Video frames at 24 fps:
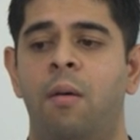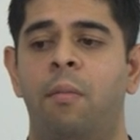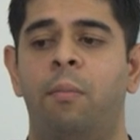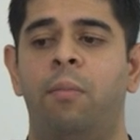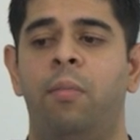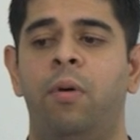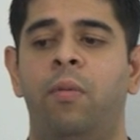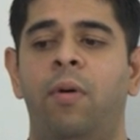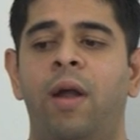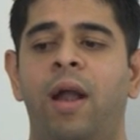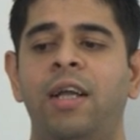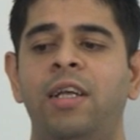But
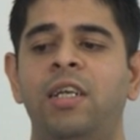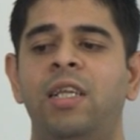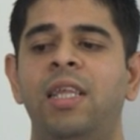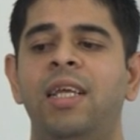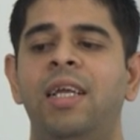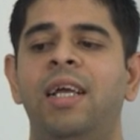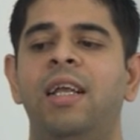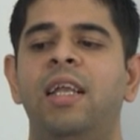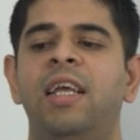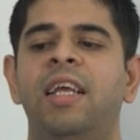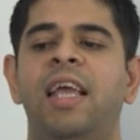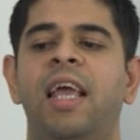we're actually
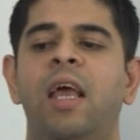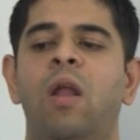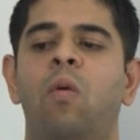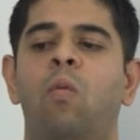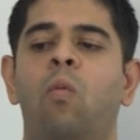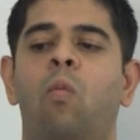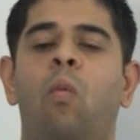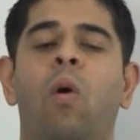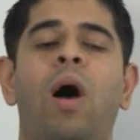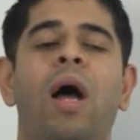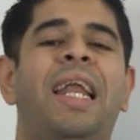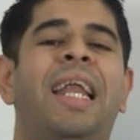going to get
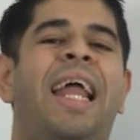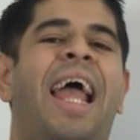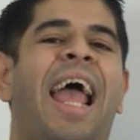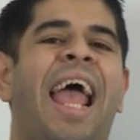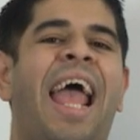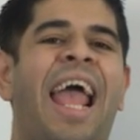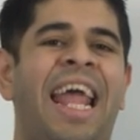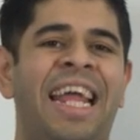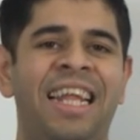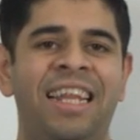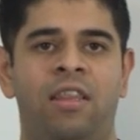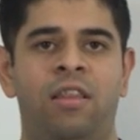one
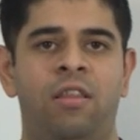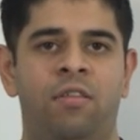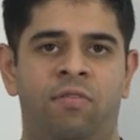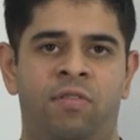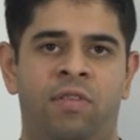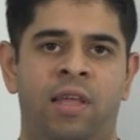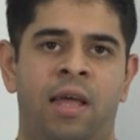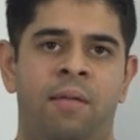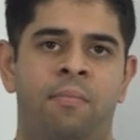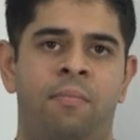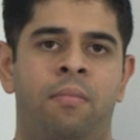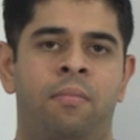eighth of
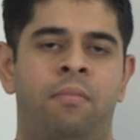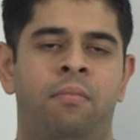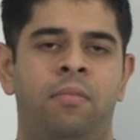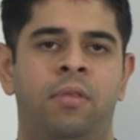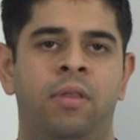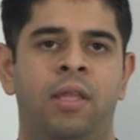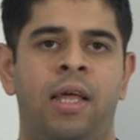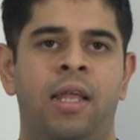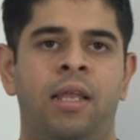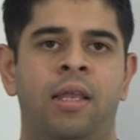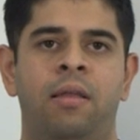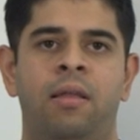that
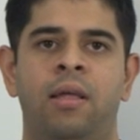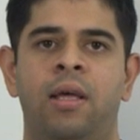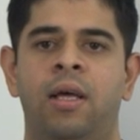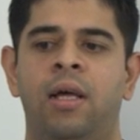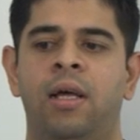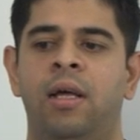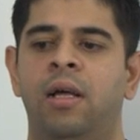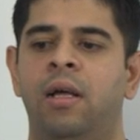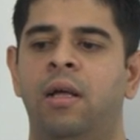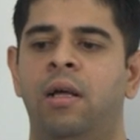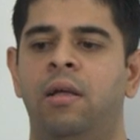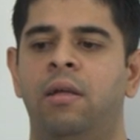that
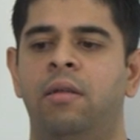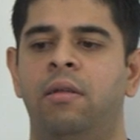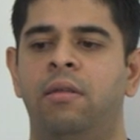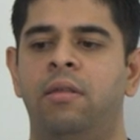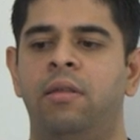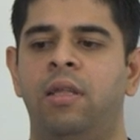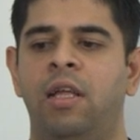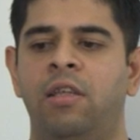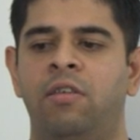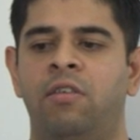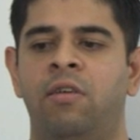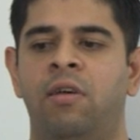uh,
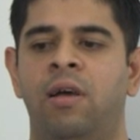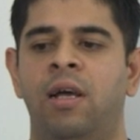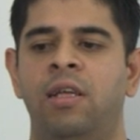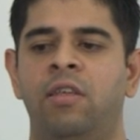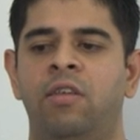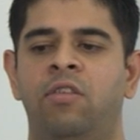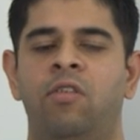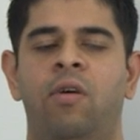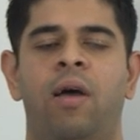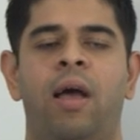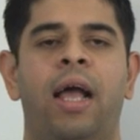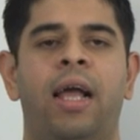that size.
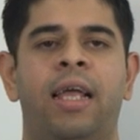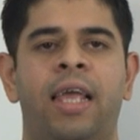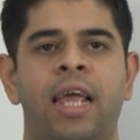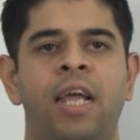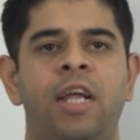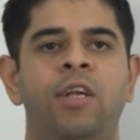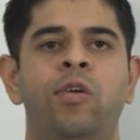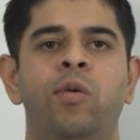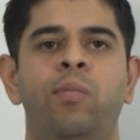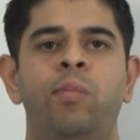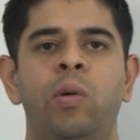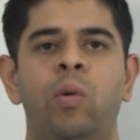So our
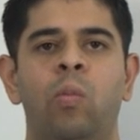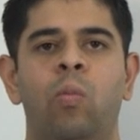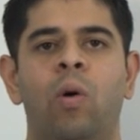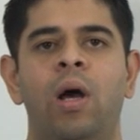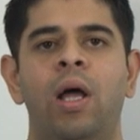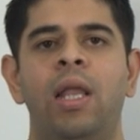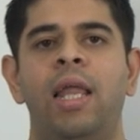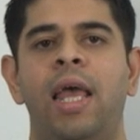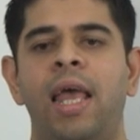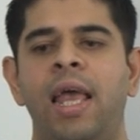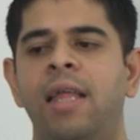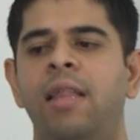cache will be
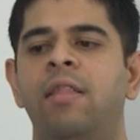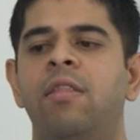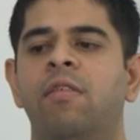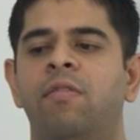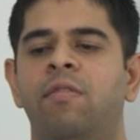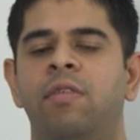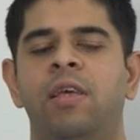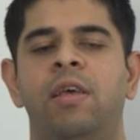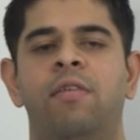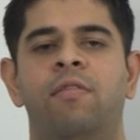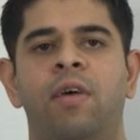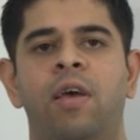one eighth of
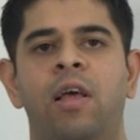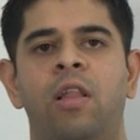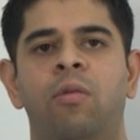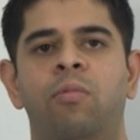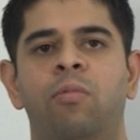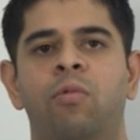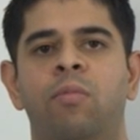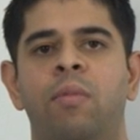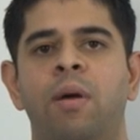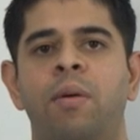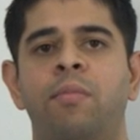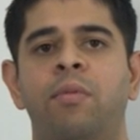the
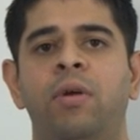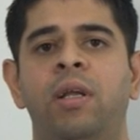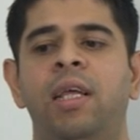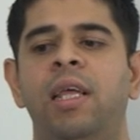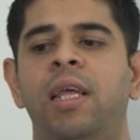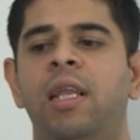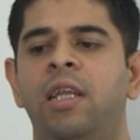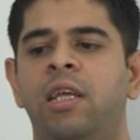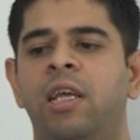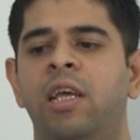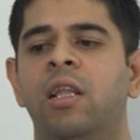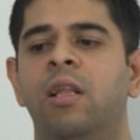available memory
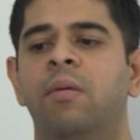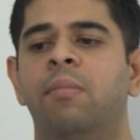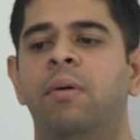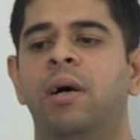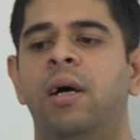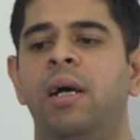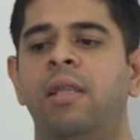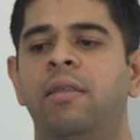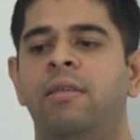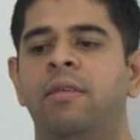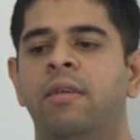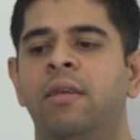in
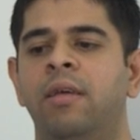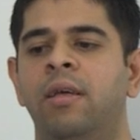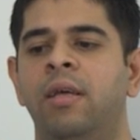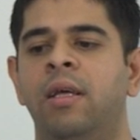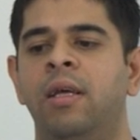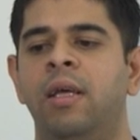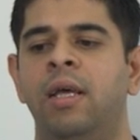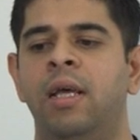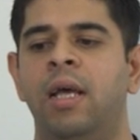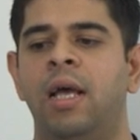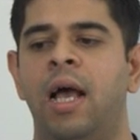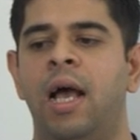kilobytes
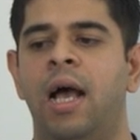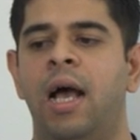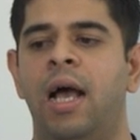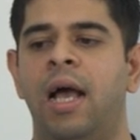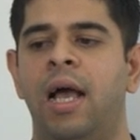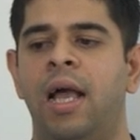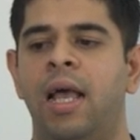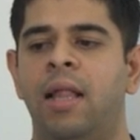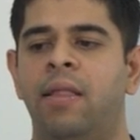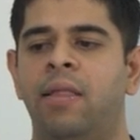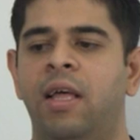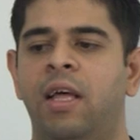uh,
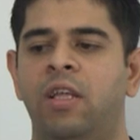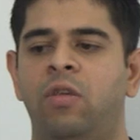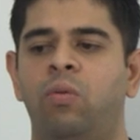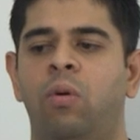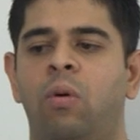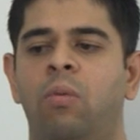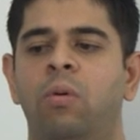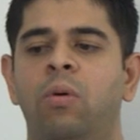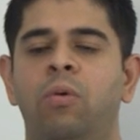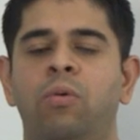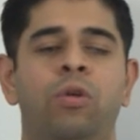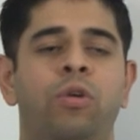and that's what
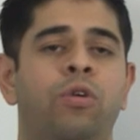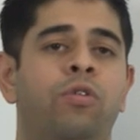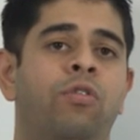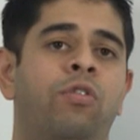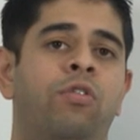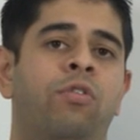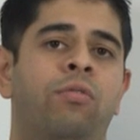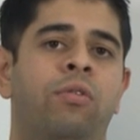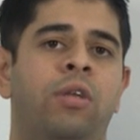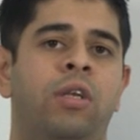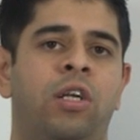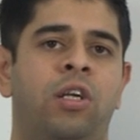we will use
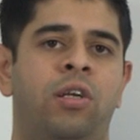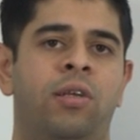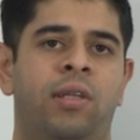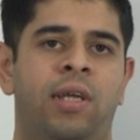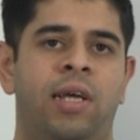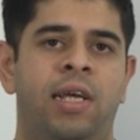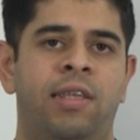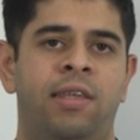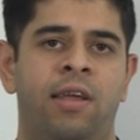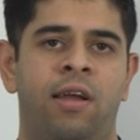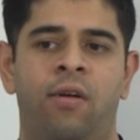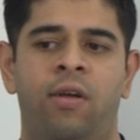to
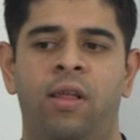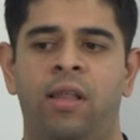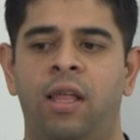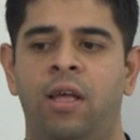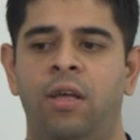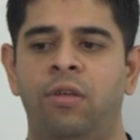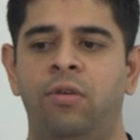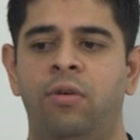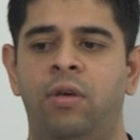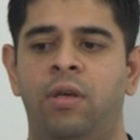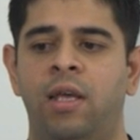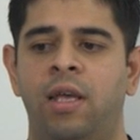initialize our
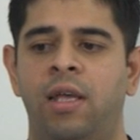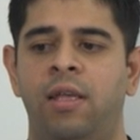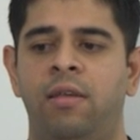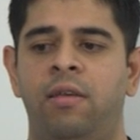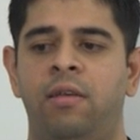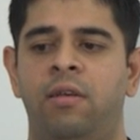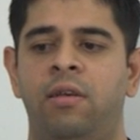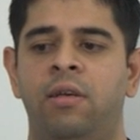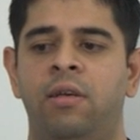LRU cache.